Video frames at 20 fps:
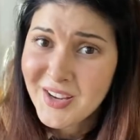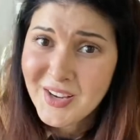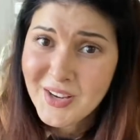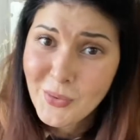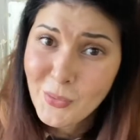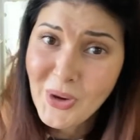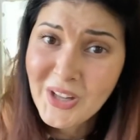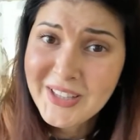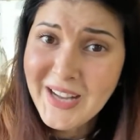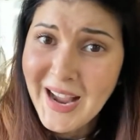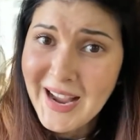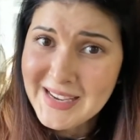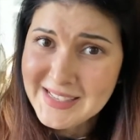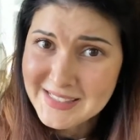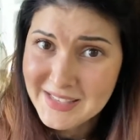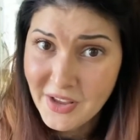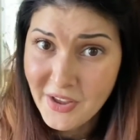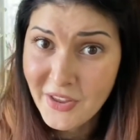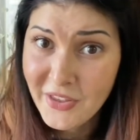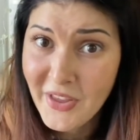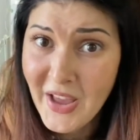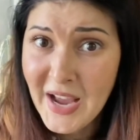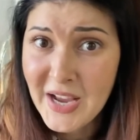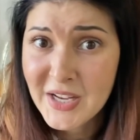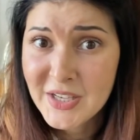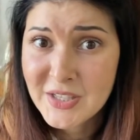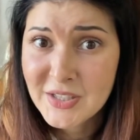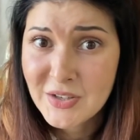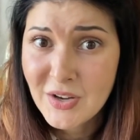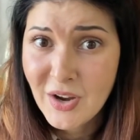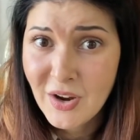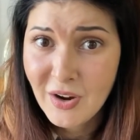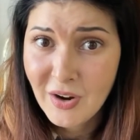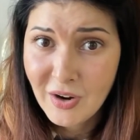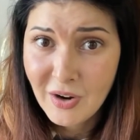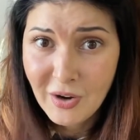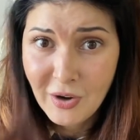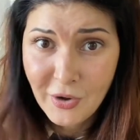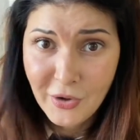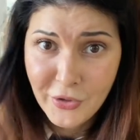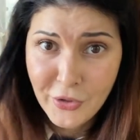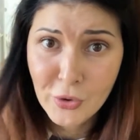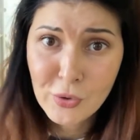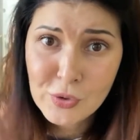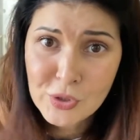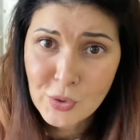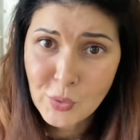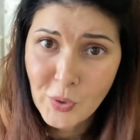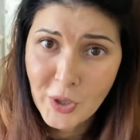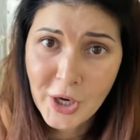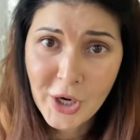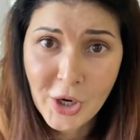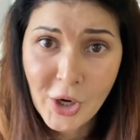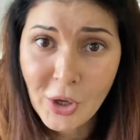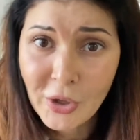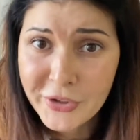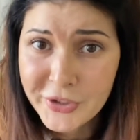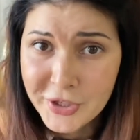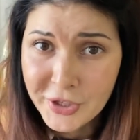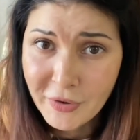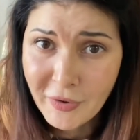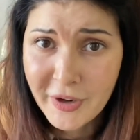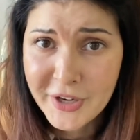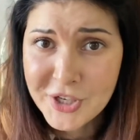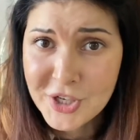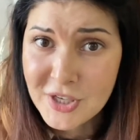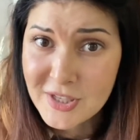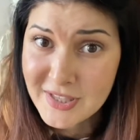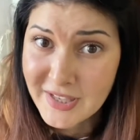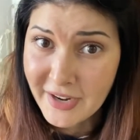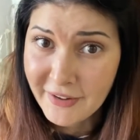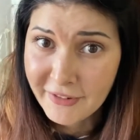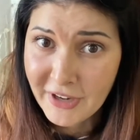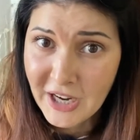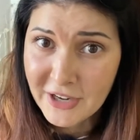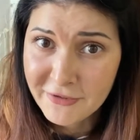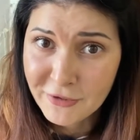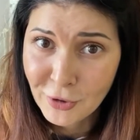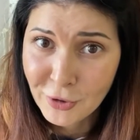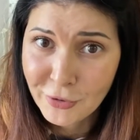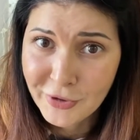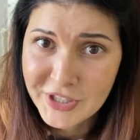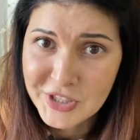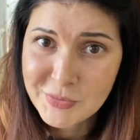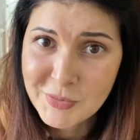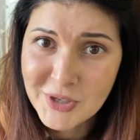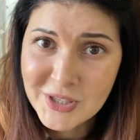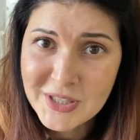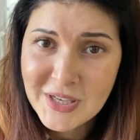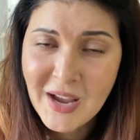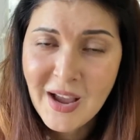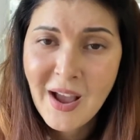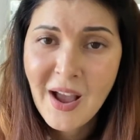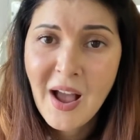Well guys, that those were all the decorations that I've got for Christmas.